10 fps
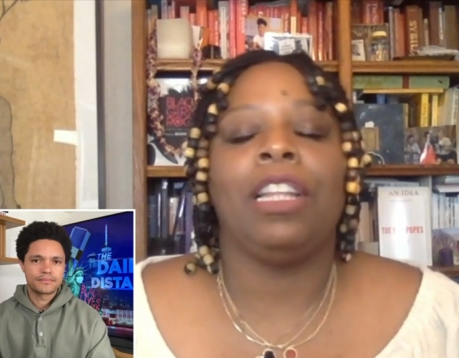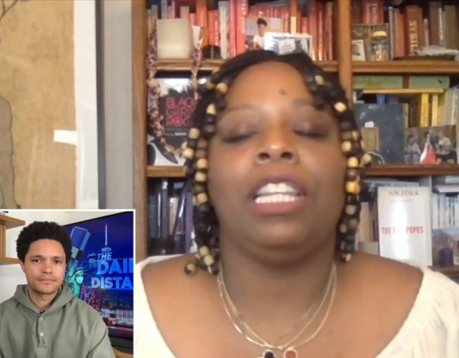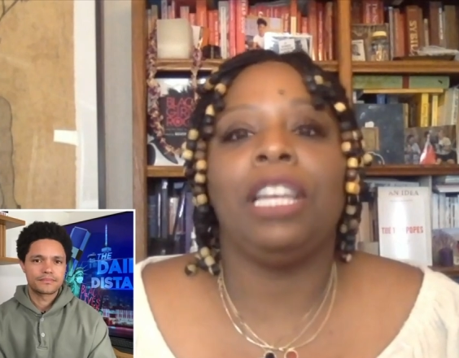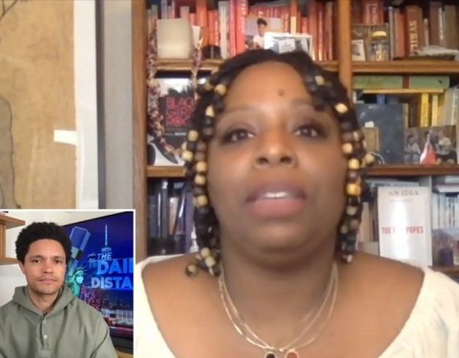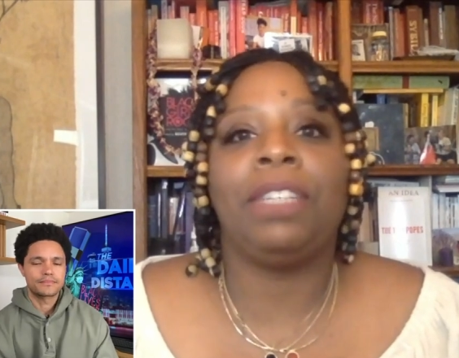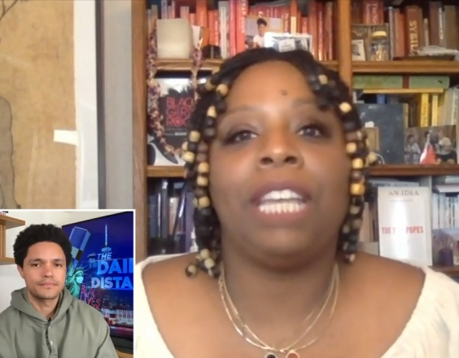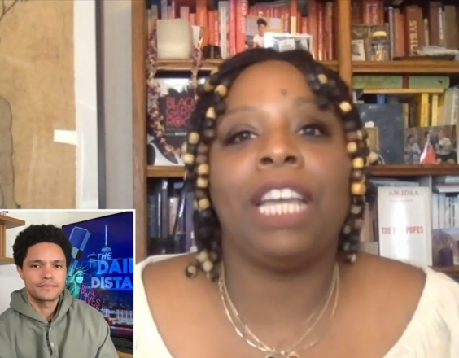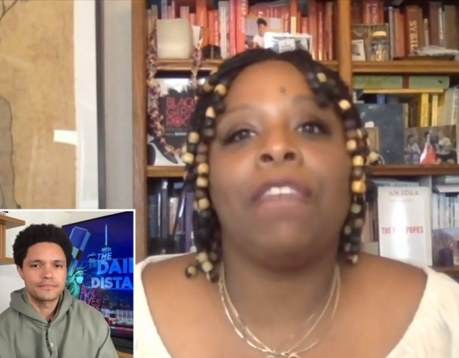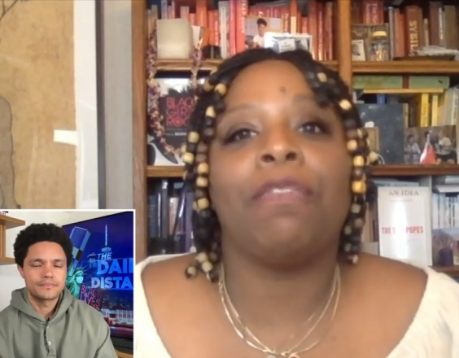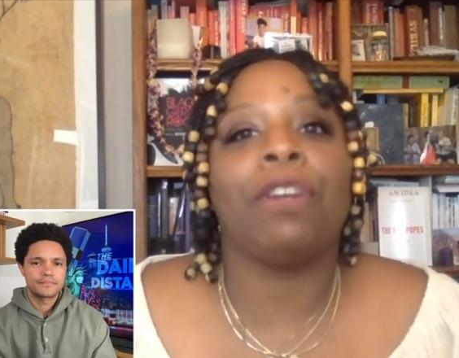Speaker 1: lived
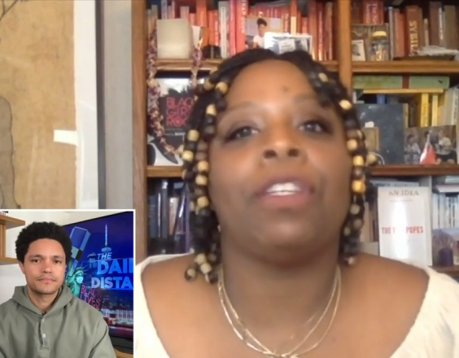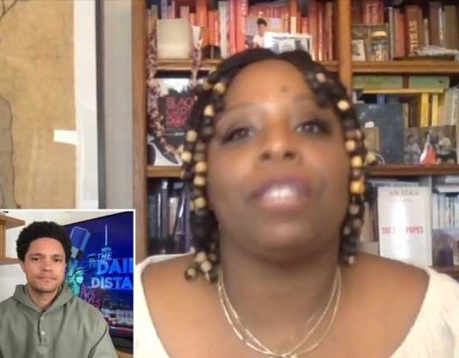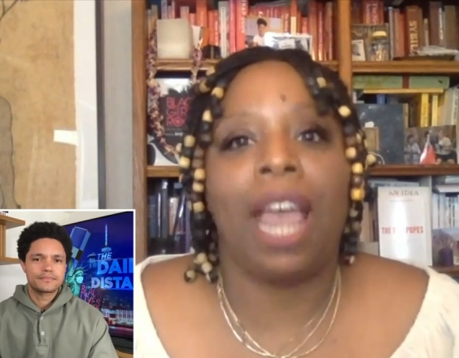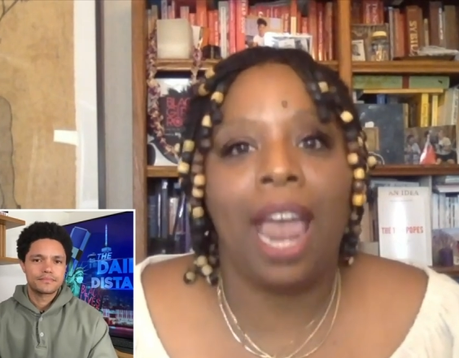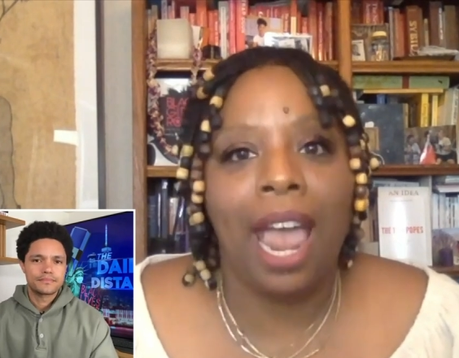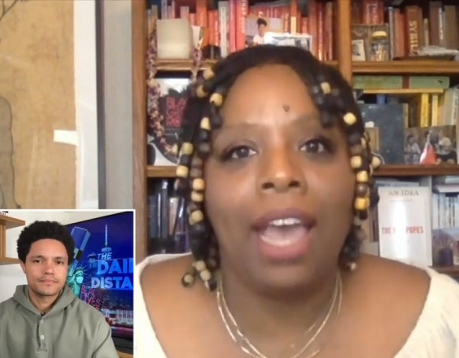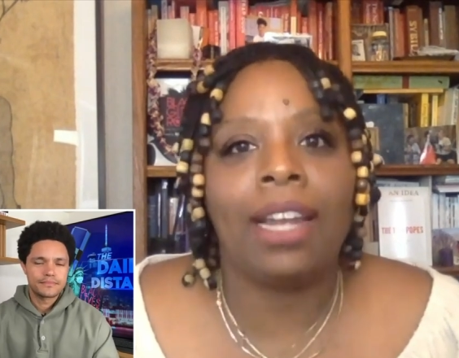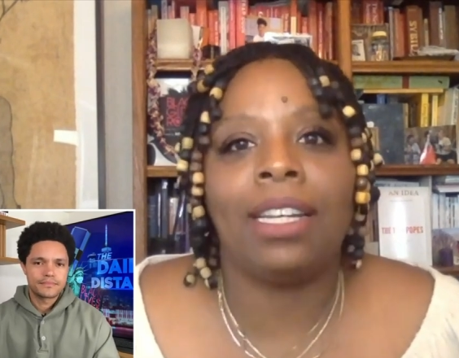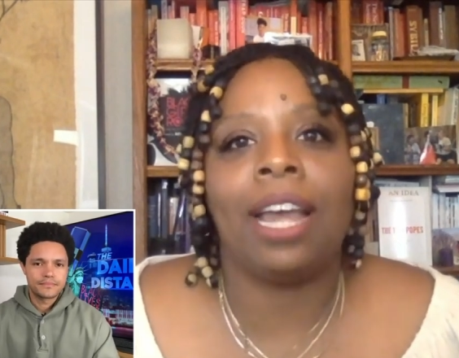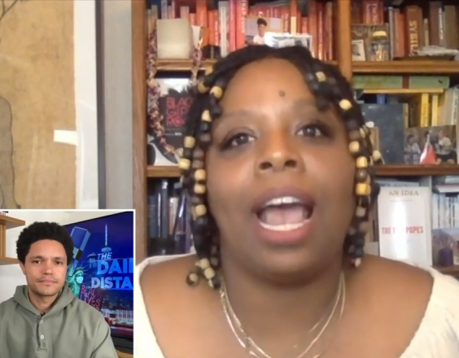it
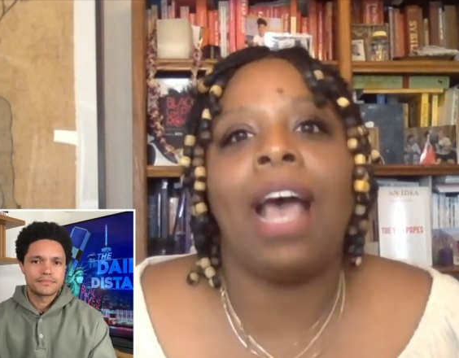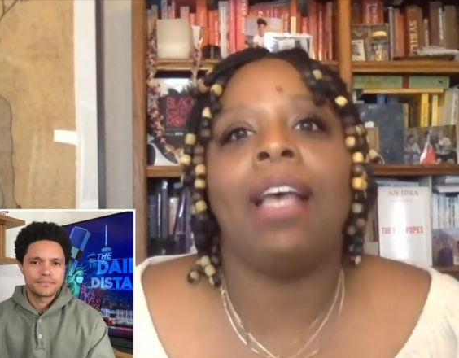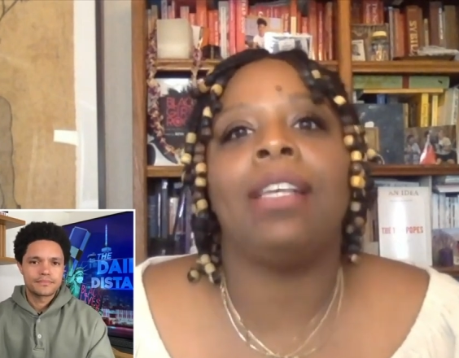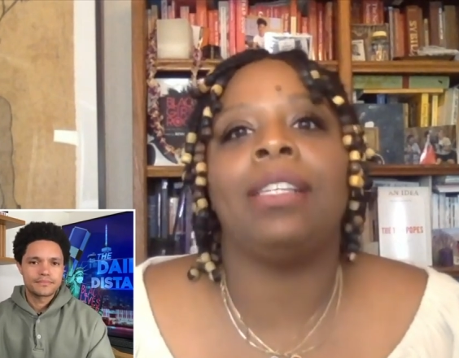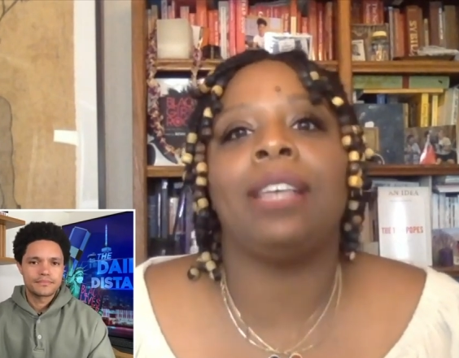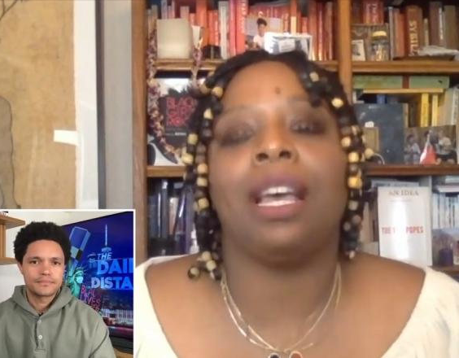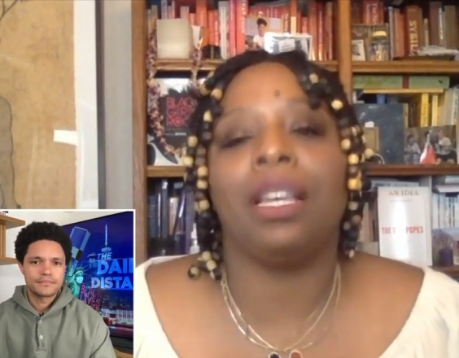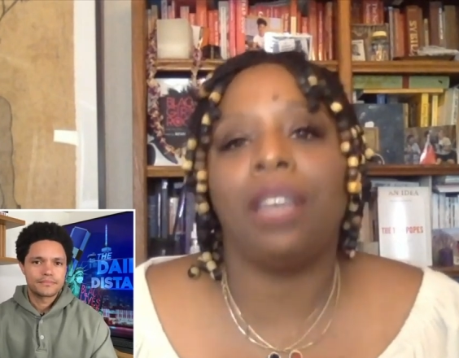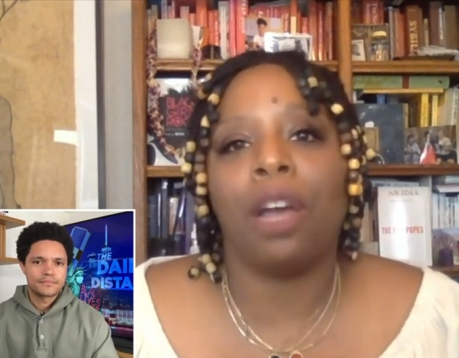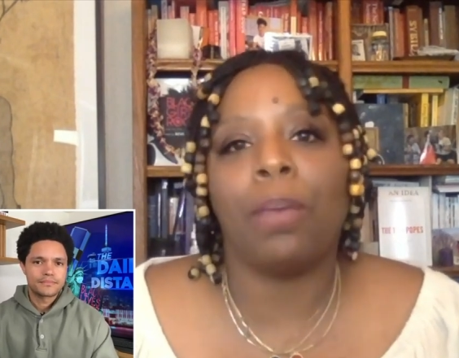firsthand as a
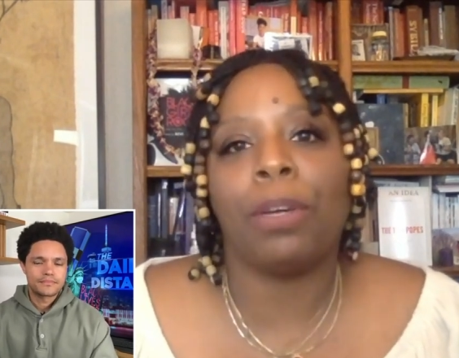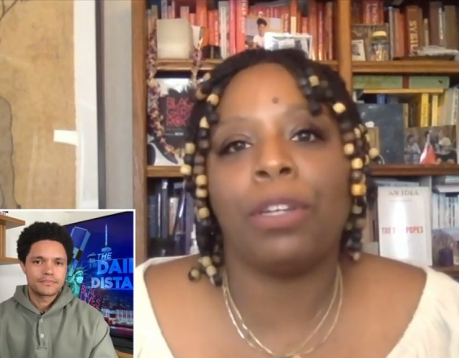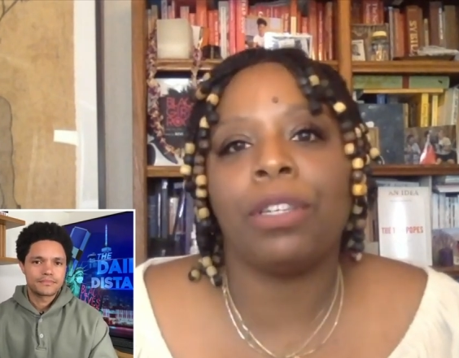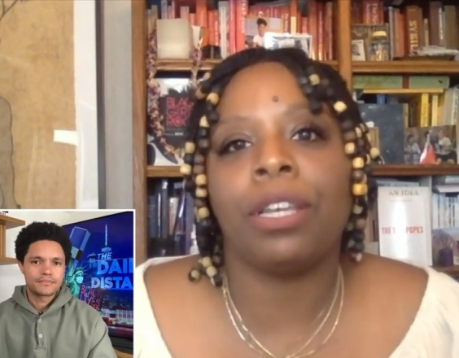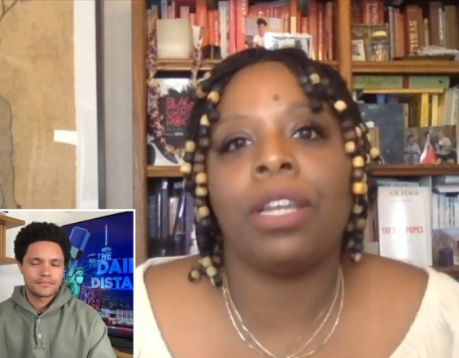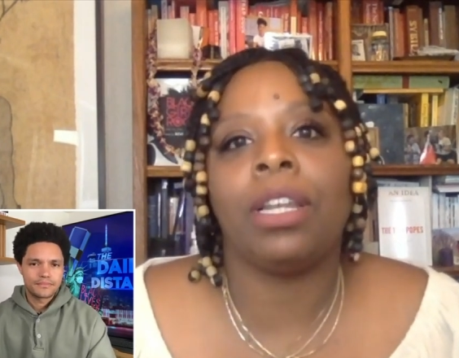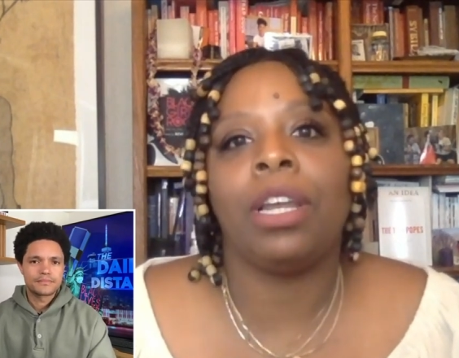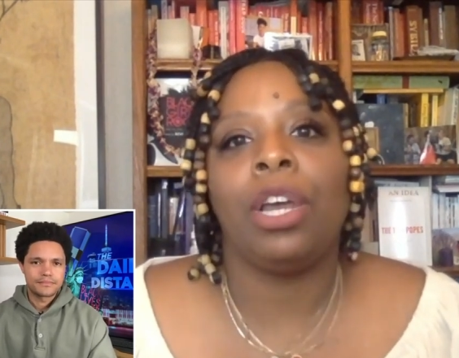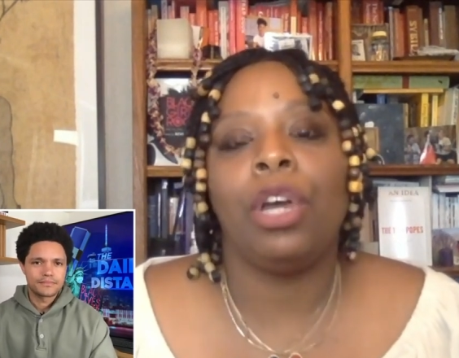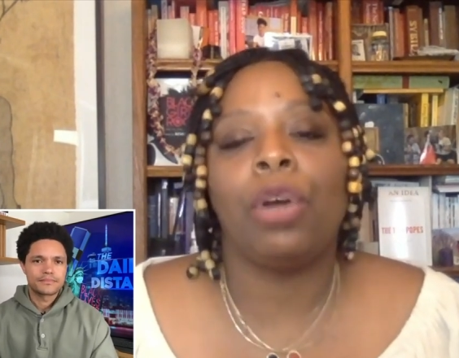young person
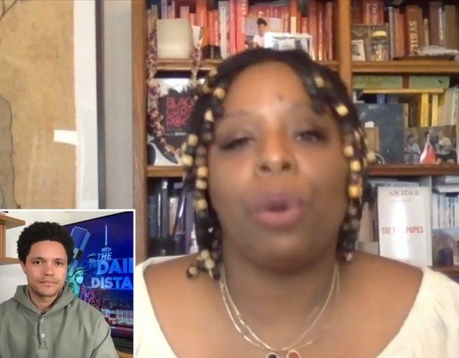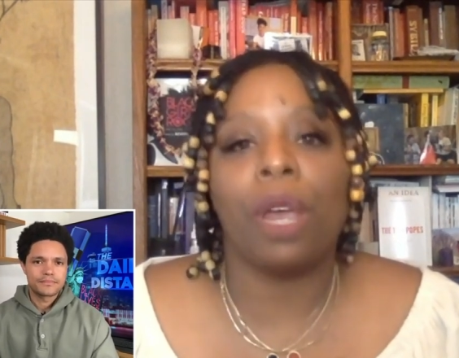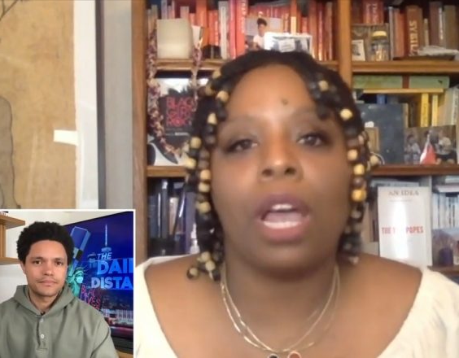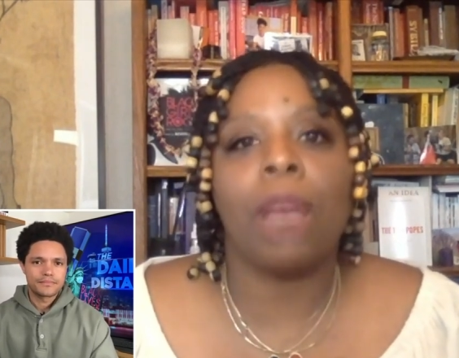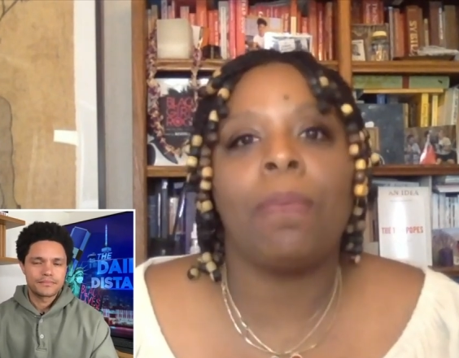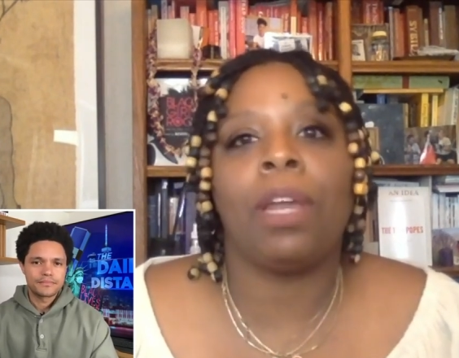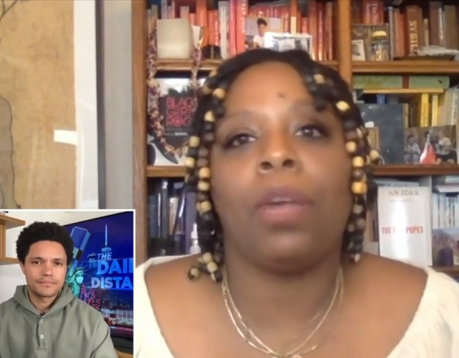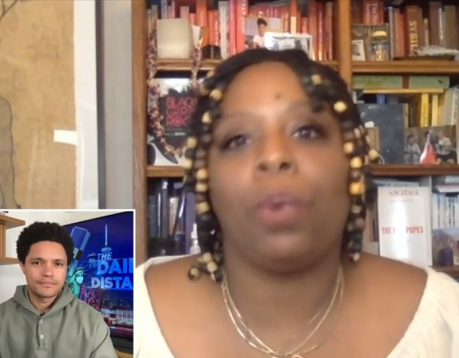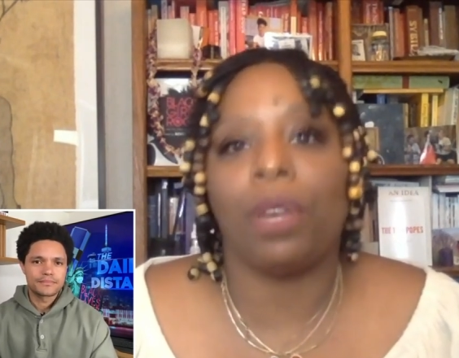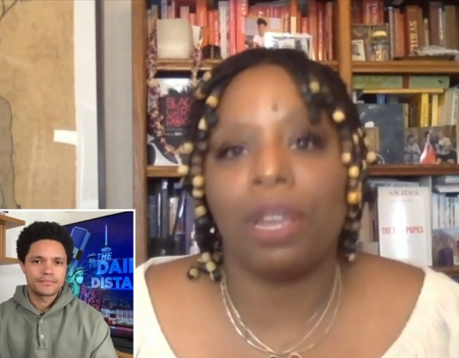growing up in
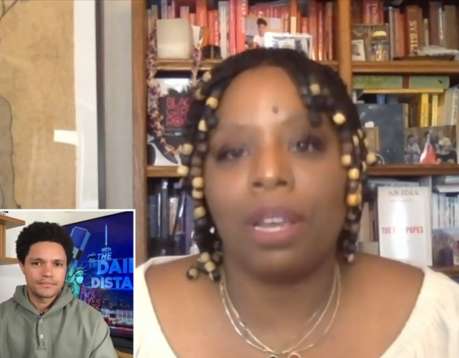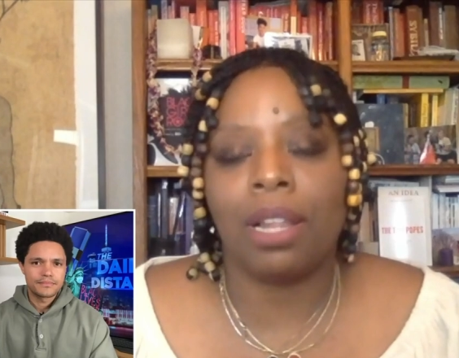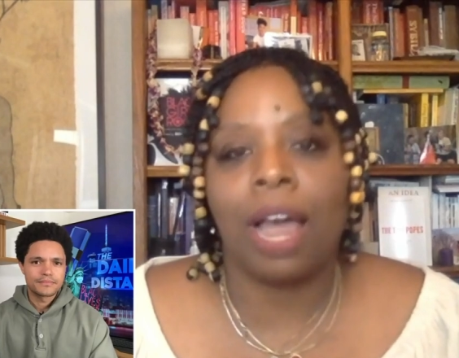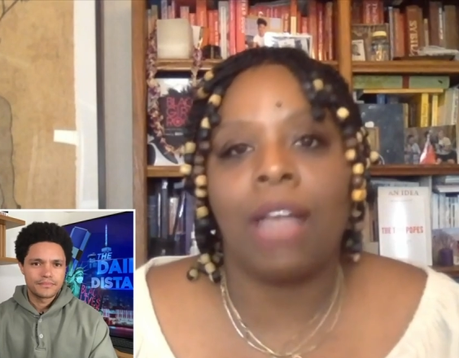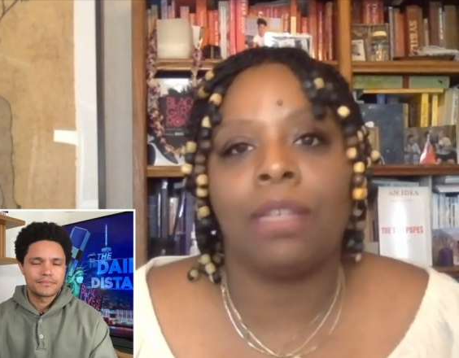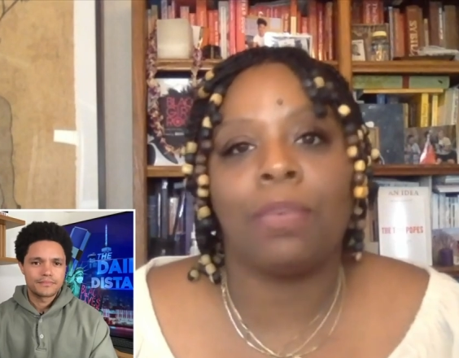a working class,